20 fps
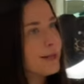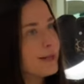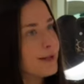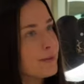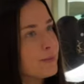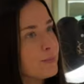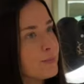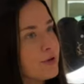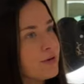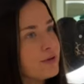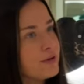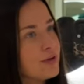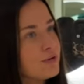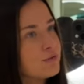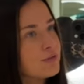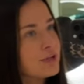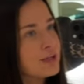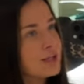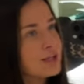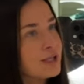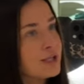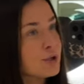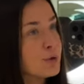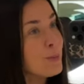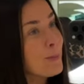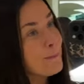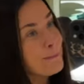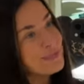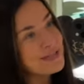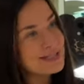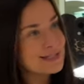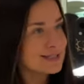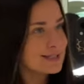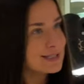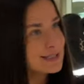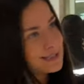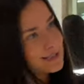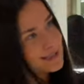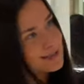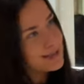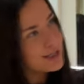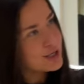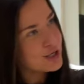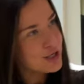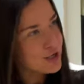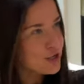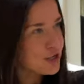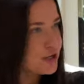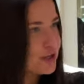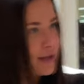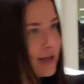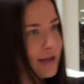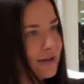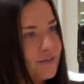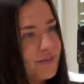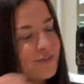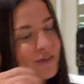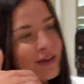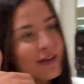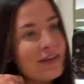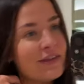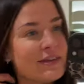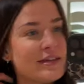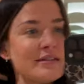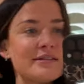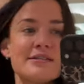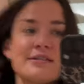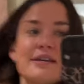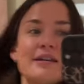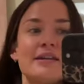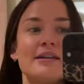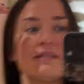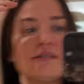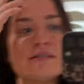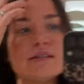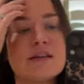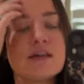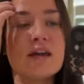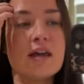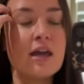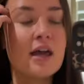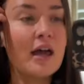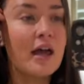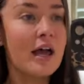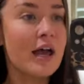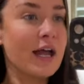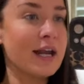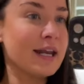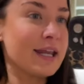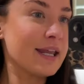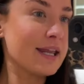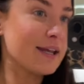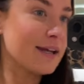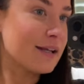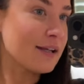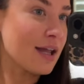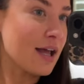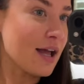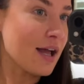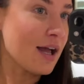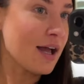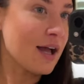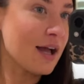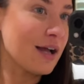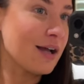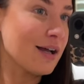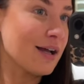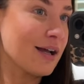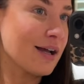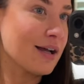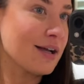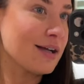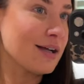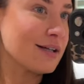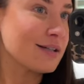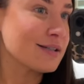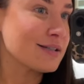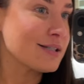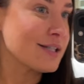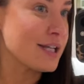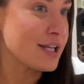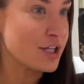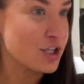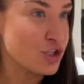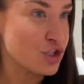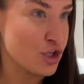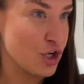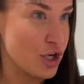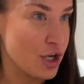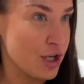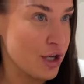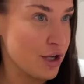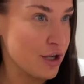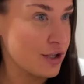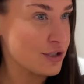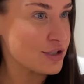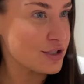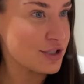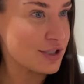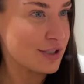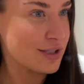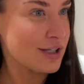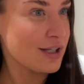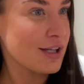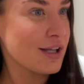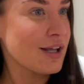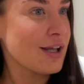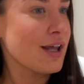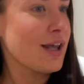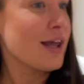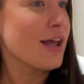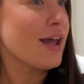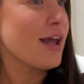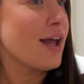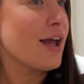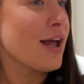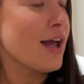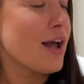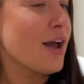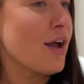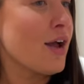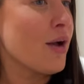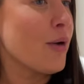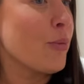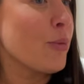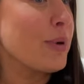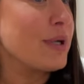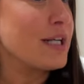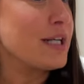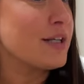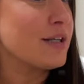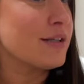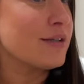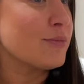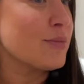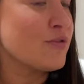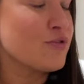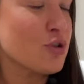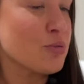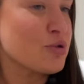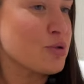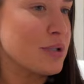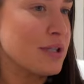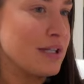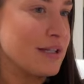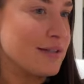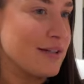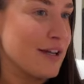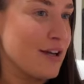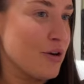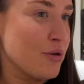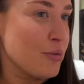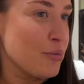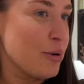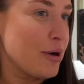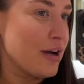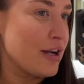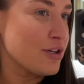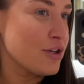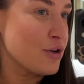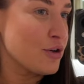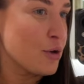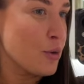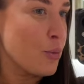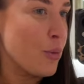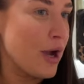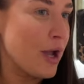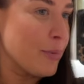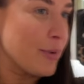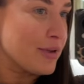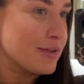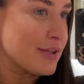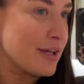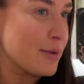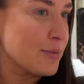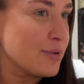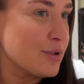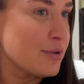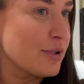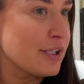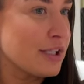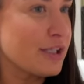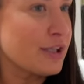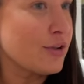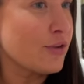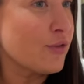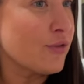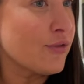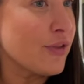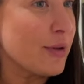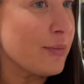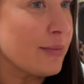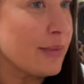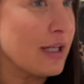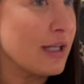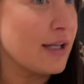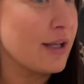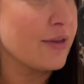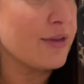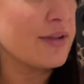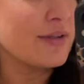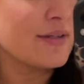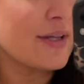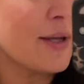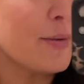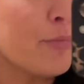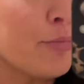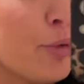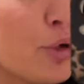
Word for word: I'm wearing a really cute business girl outfit. This is an E L R t-shirt. We didn't, we've stopped doing these now, but I don't know why, because I absolutely love them. They're the same